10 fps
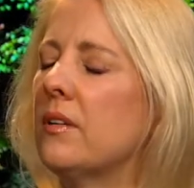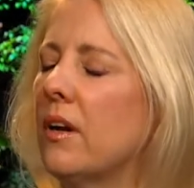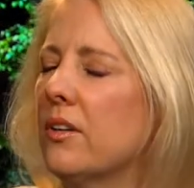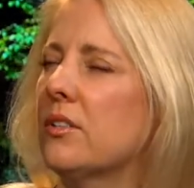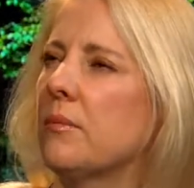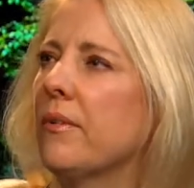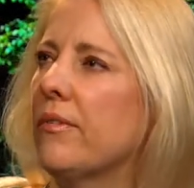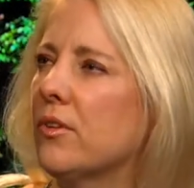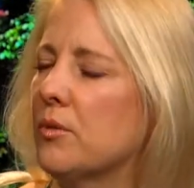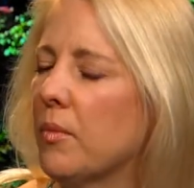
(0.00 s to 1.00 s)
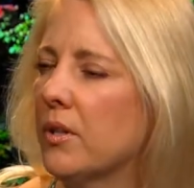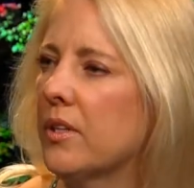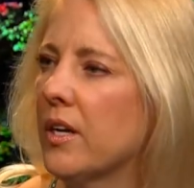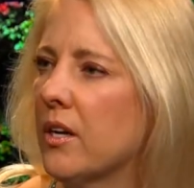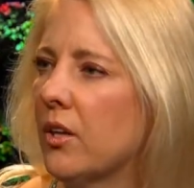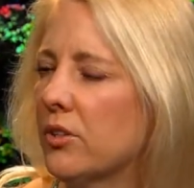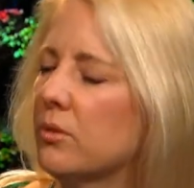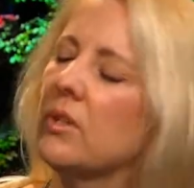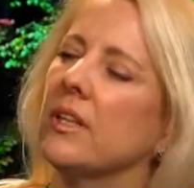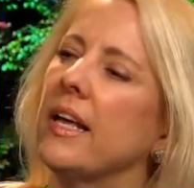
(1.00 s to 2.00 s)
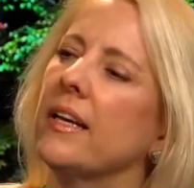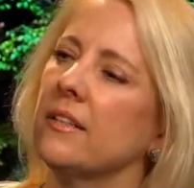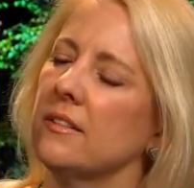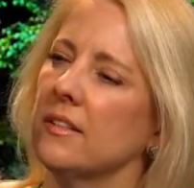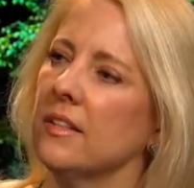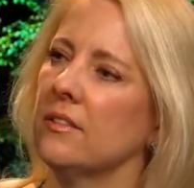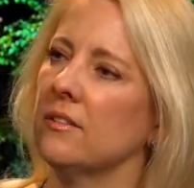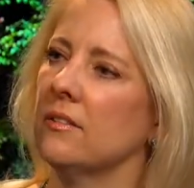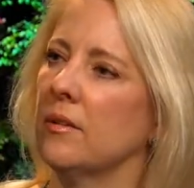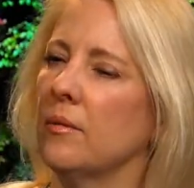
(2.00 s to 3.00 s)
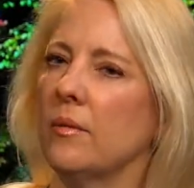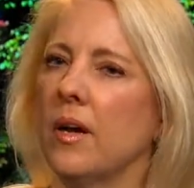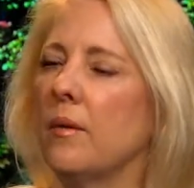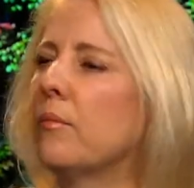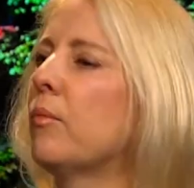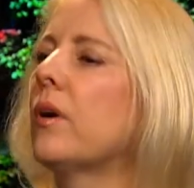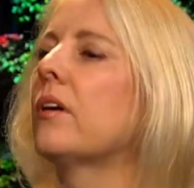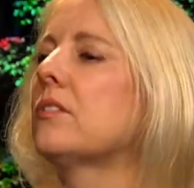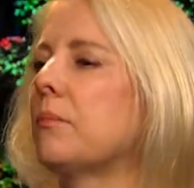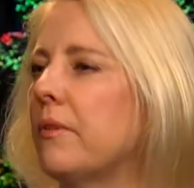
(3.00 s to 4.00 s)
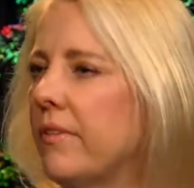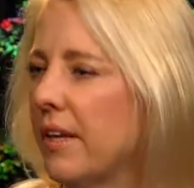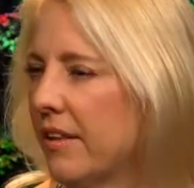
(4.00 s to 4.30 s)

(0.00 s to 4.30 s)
are some of those multicultural legacies? What are some of the